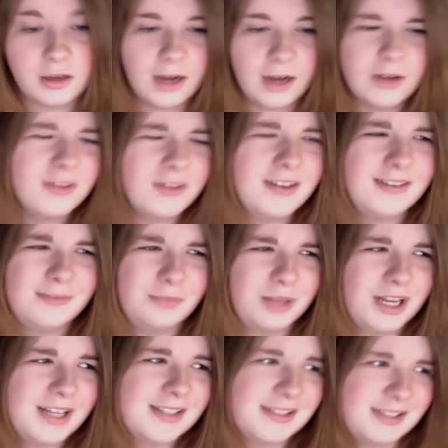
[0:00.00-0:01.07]
I don't think
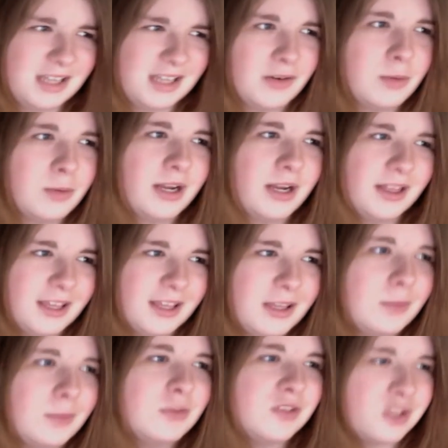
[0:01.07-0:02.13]
Blaine is a diva, but I think
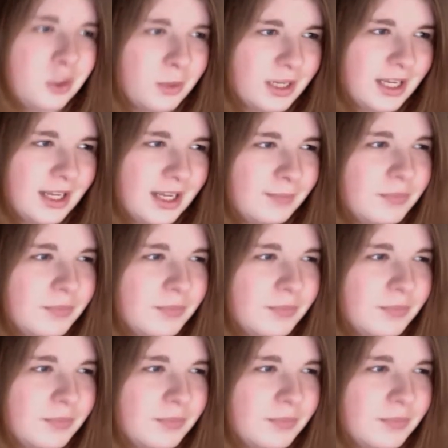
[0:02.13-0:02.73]
he was doing it